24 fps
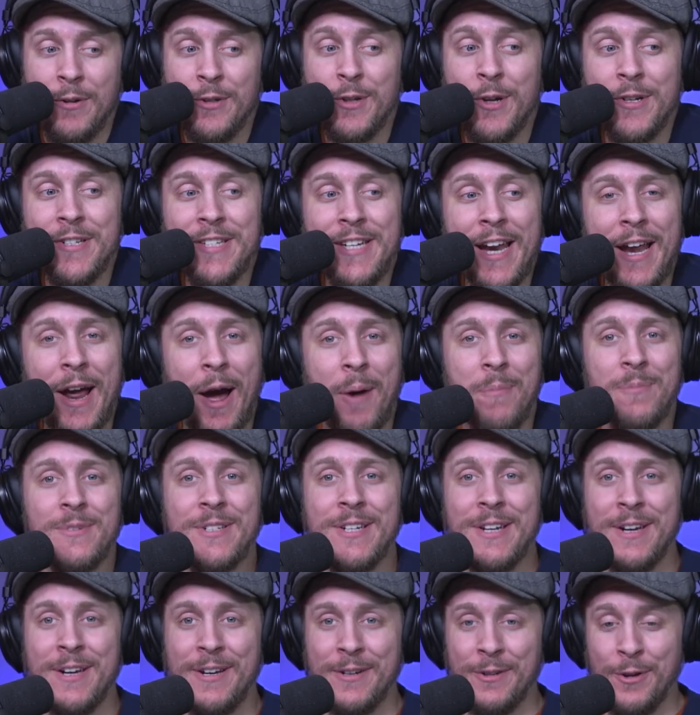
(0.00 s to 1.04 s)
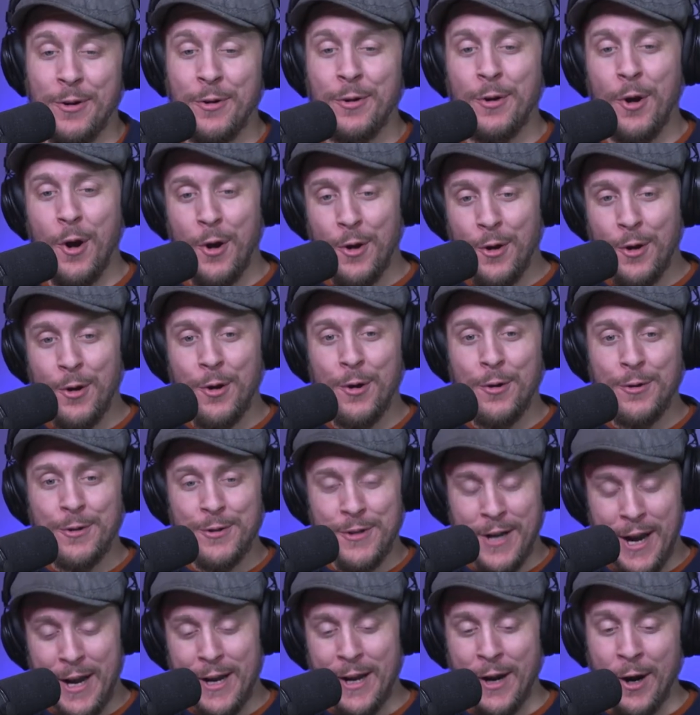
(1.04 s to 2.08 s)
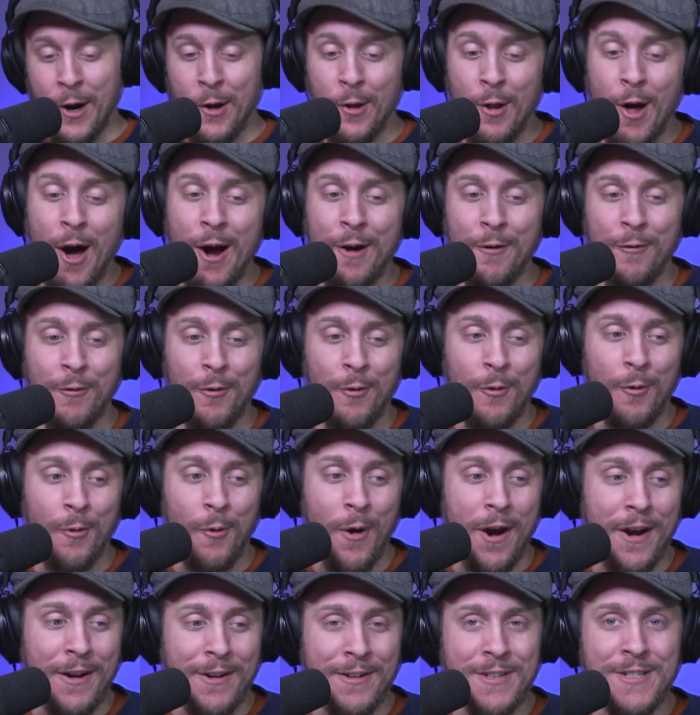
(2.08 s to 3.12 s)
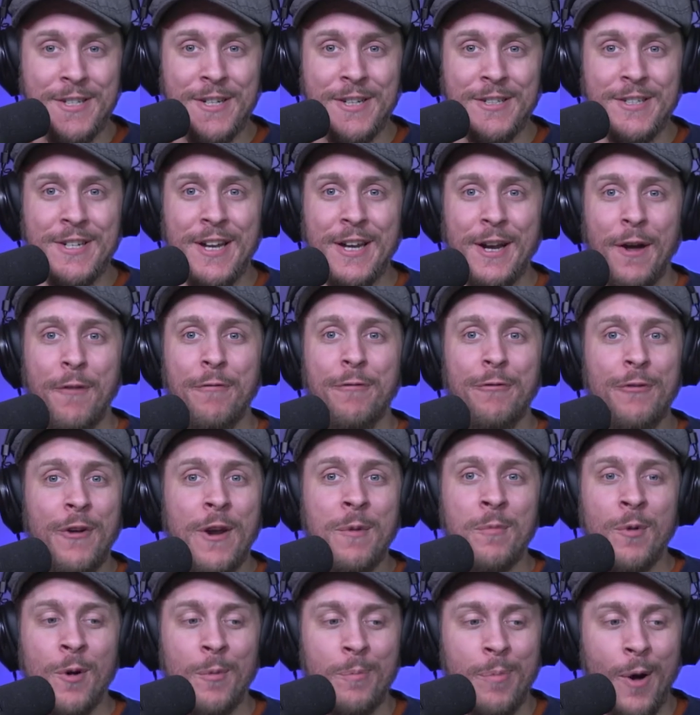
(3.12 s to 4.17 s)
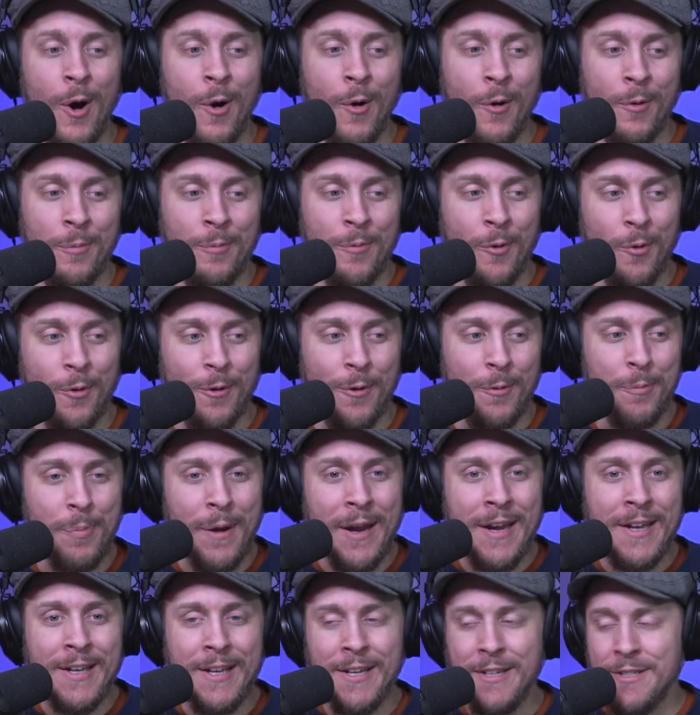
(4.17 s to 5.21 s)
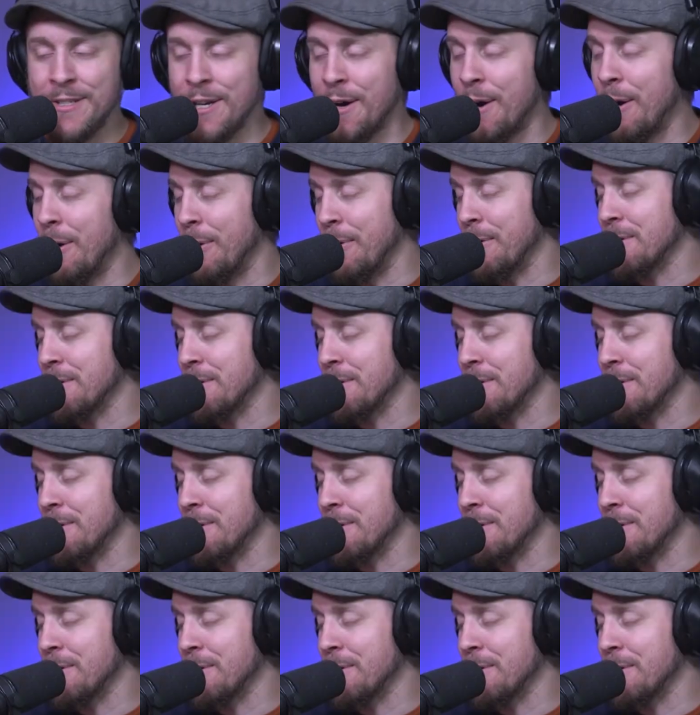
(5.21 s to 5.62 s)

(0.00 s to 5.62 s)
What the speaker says: I was going to say, I'm saying you're taking a lot of because, it away. Because it's like a femur bone, like, or like pinky toe